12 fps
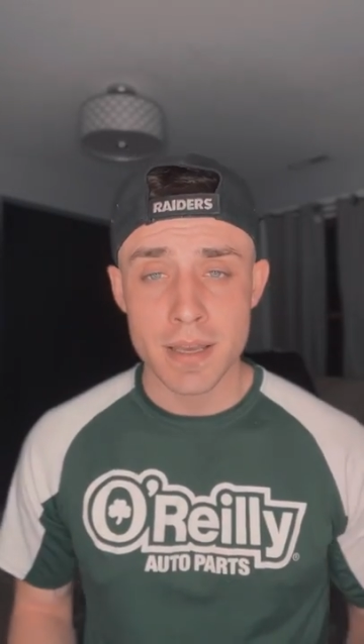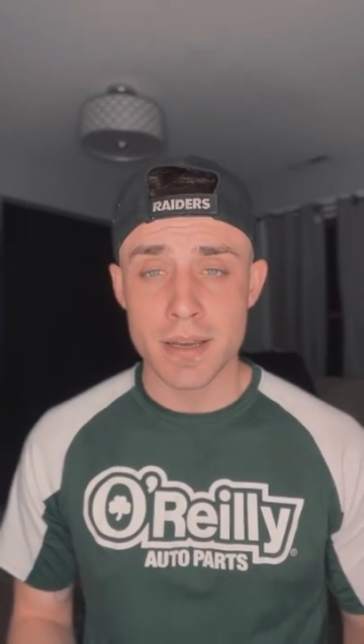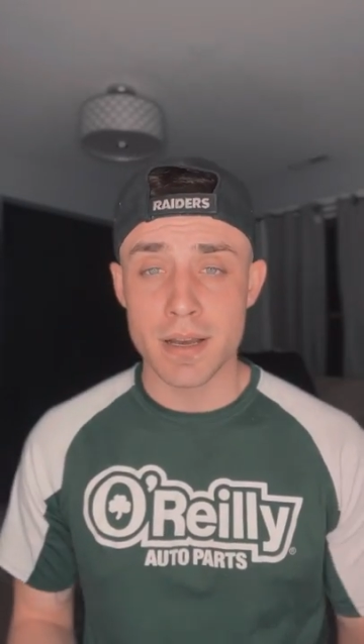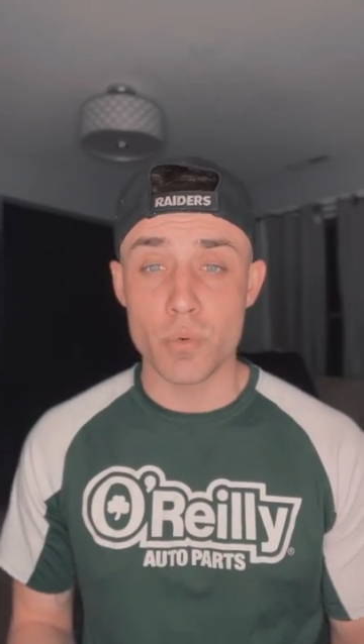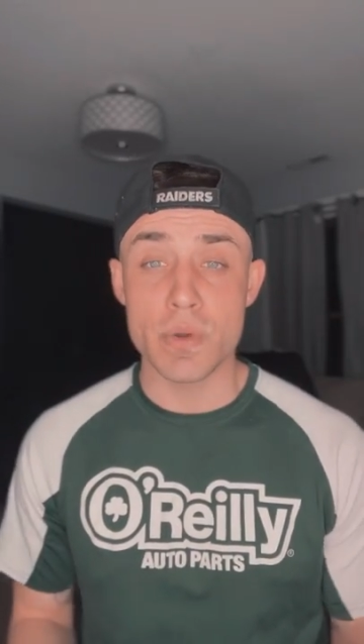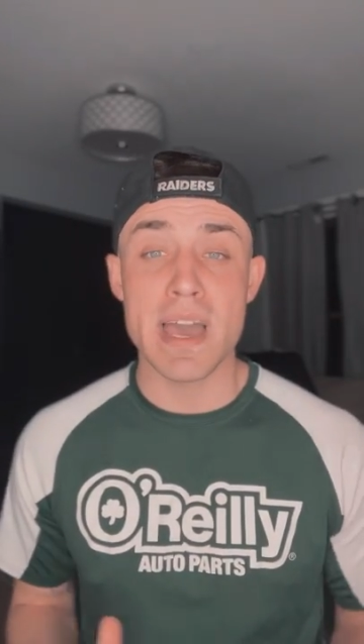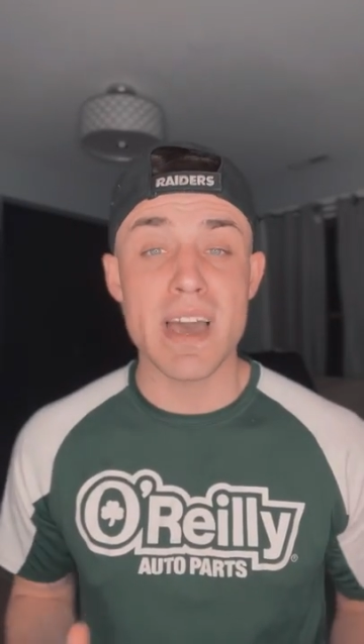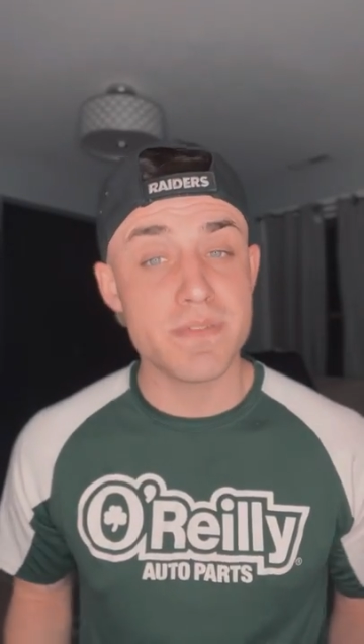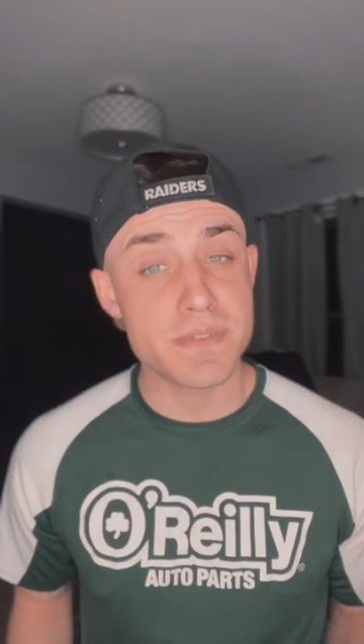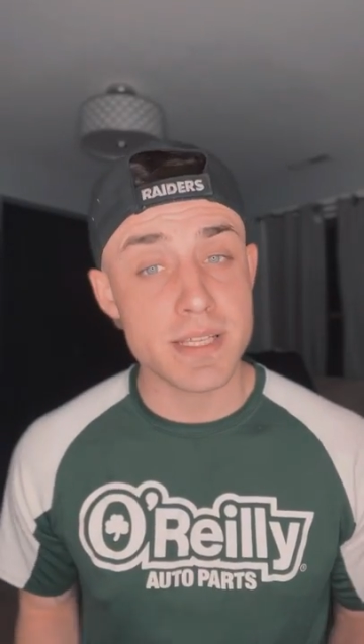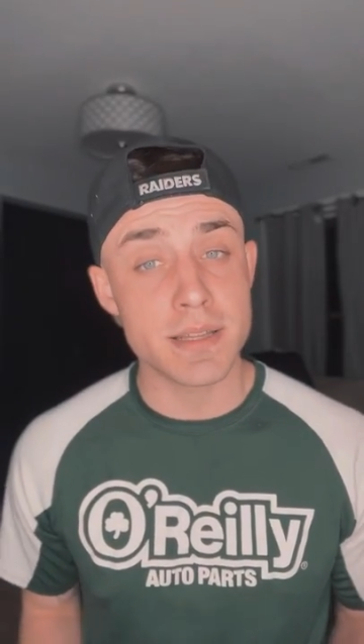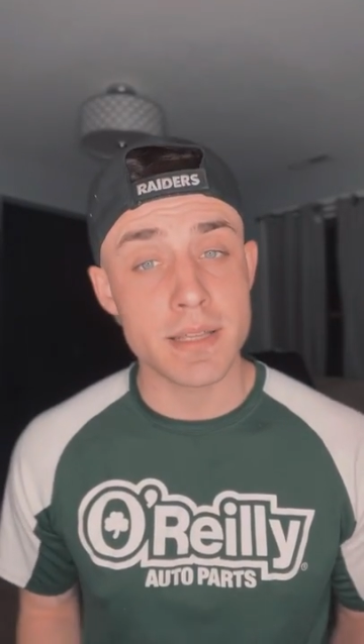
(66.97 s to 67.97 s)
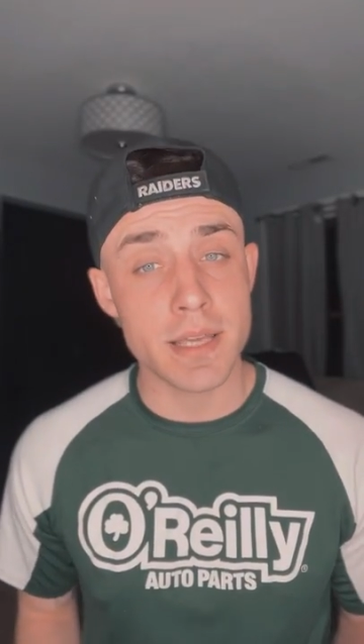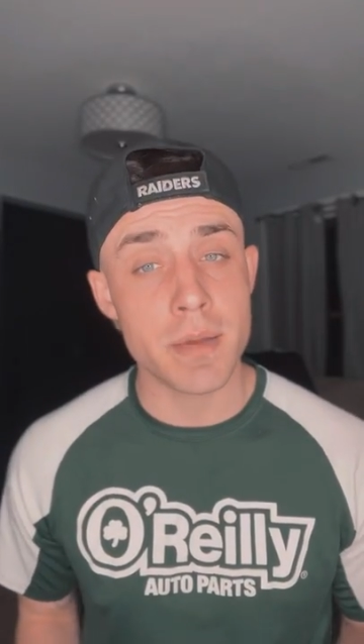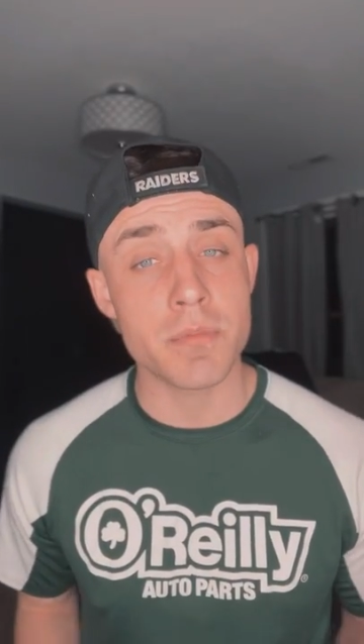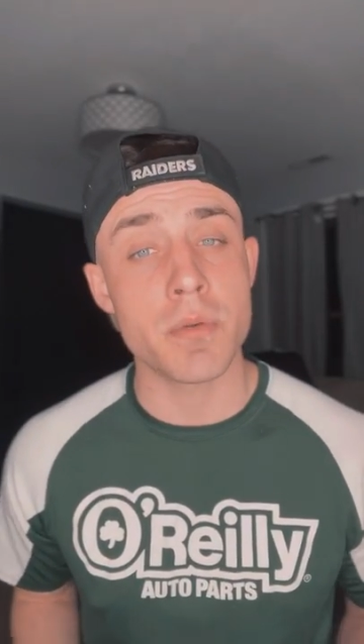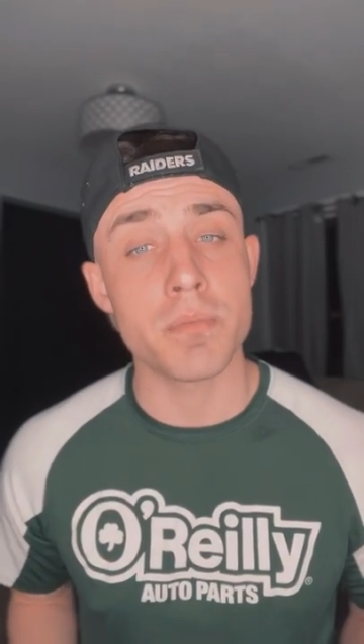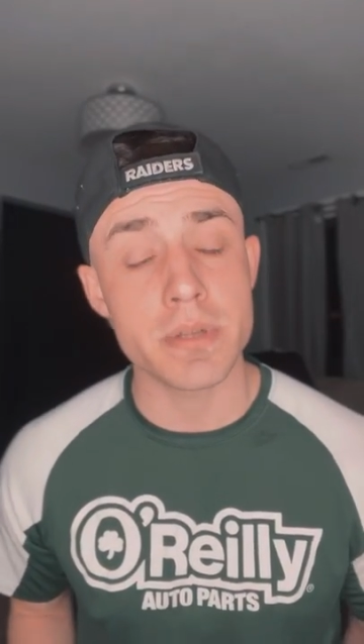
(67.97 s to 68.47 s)
Uh, we have seen the
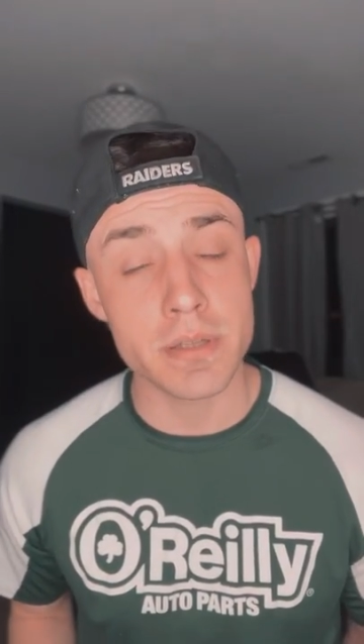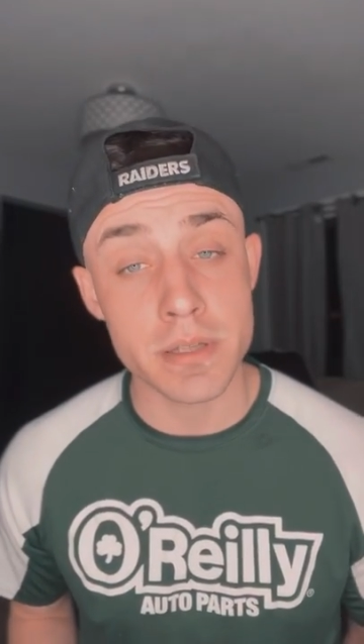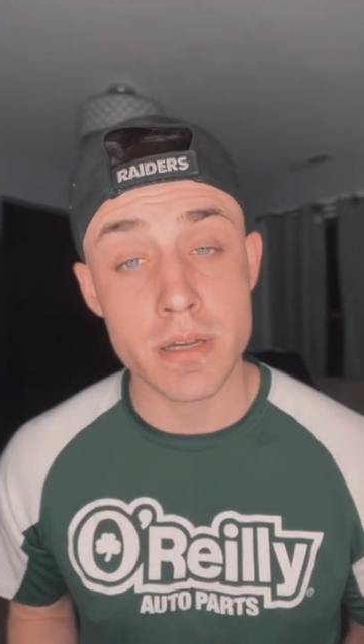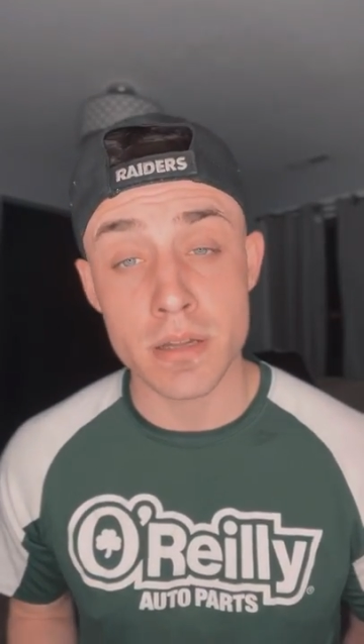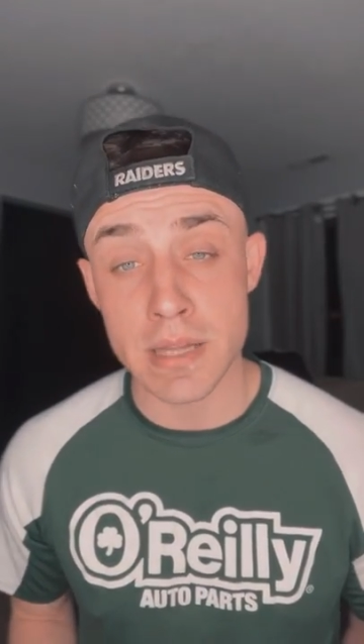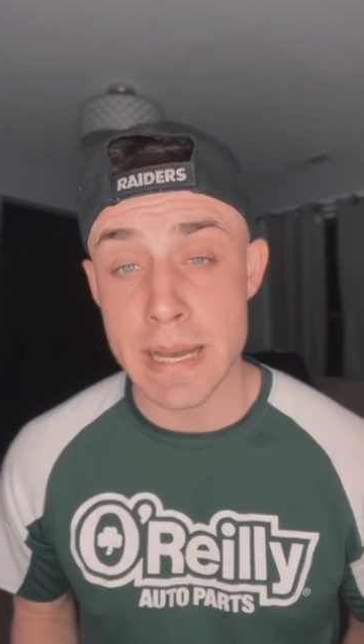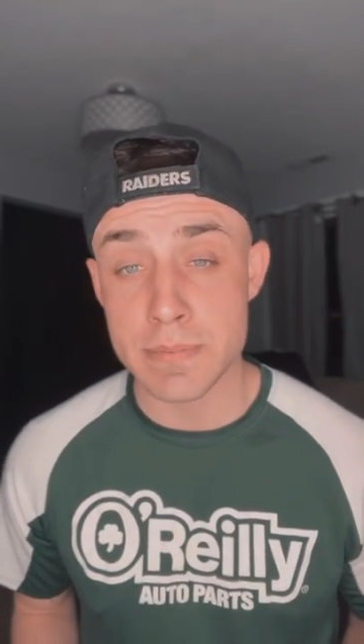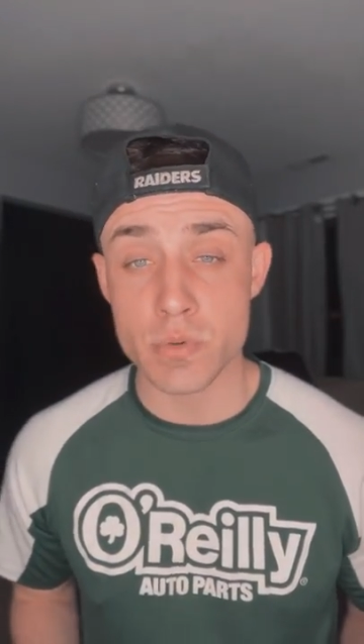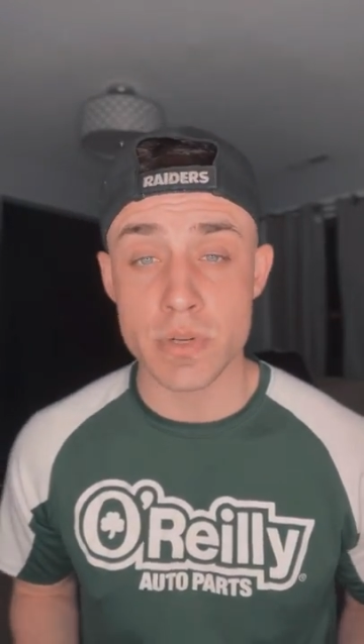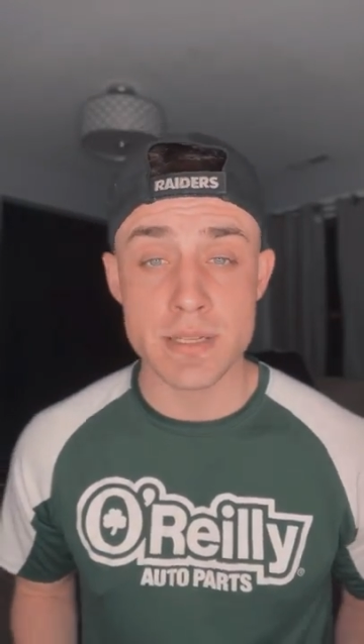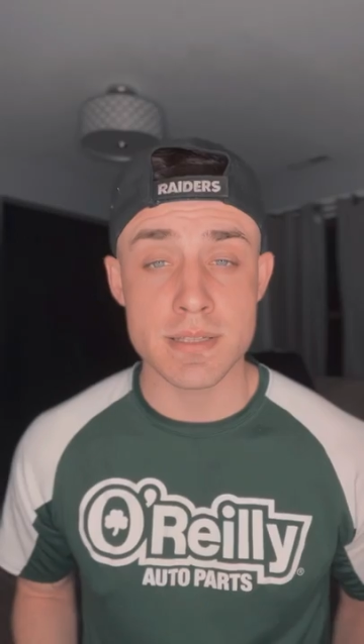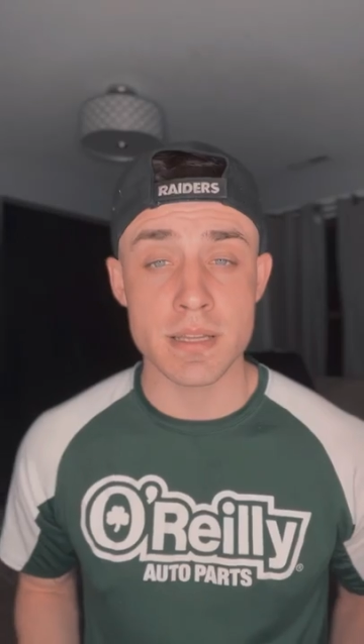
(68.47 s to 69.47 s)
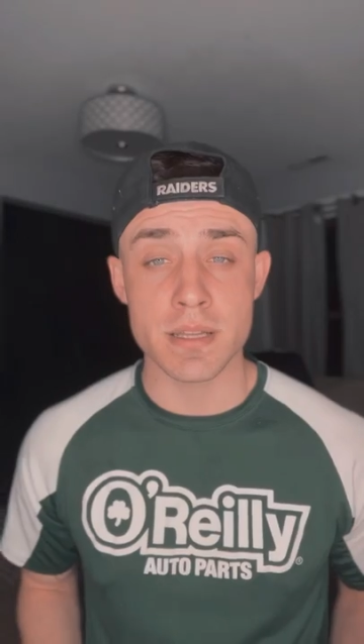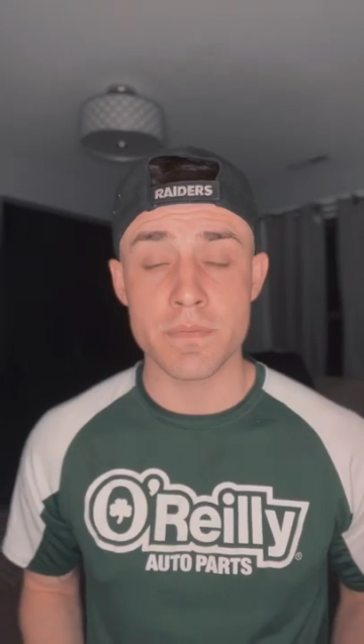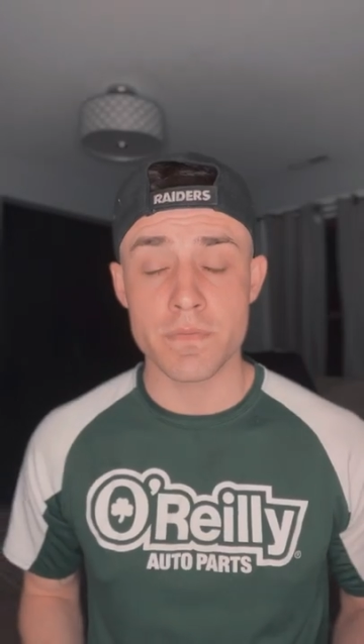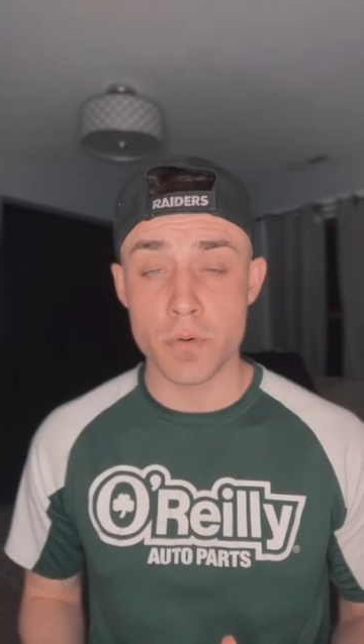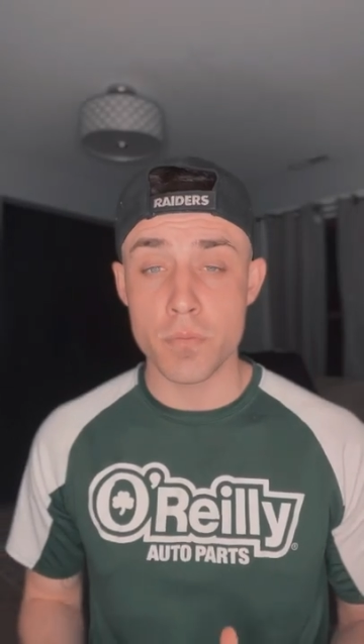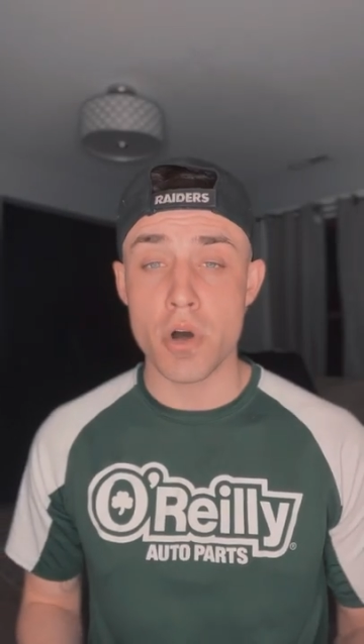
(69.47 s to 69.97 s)
game completely collapse when he's in the
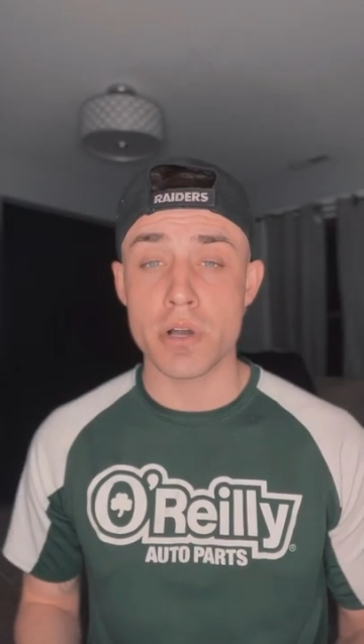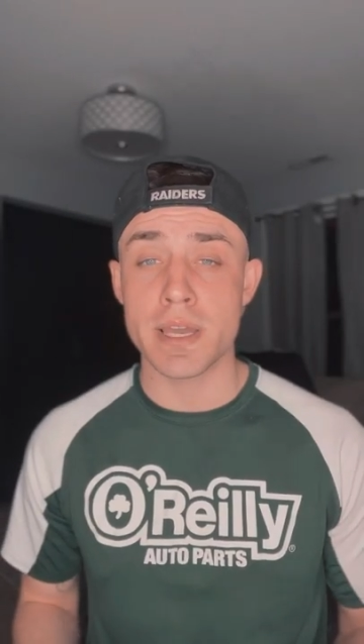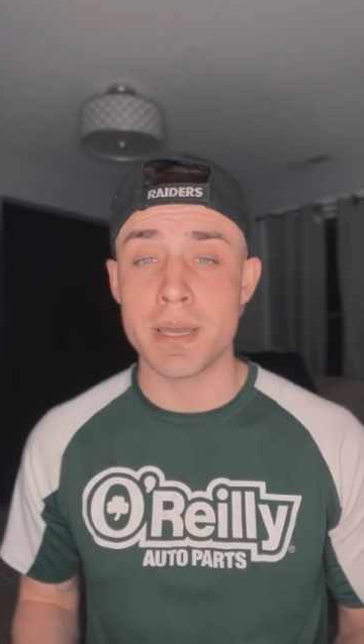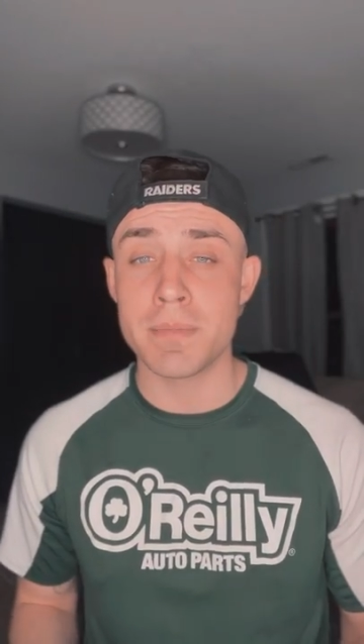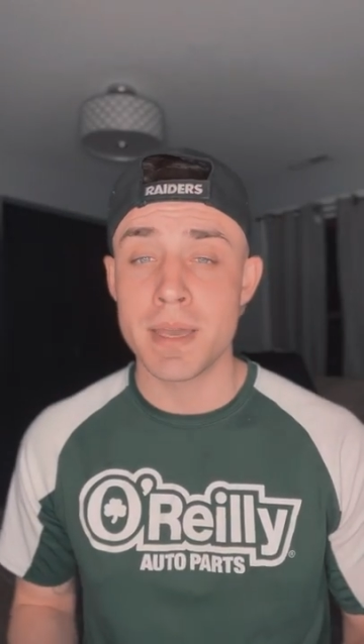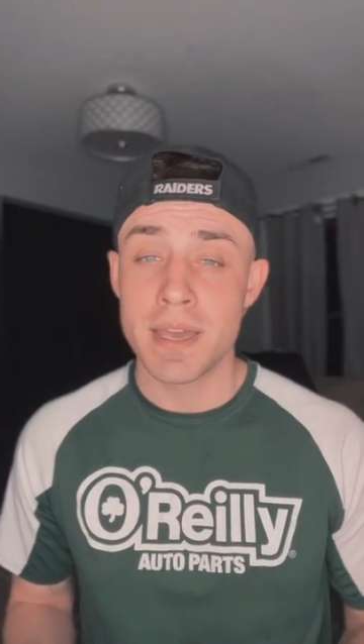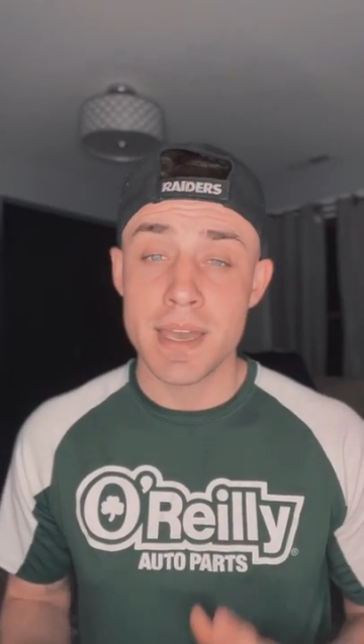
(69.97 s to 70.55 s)
football game,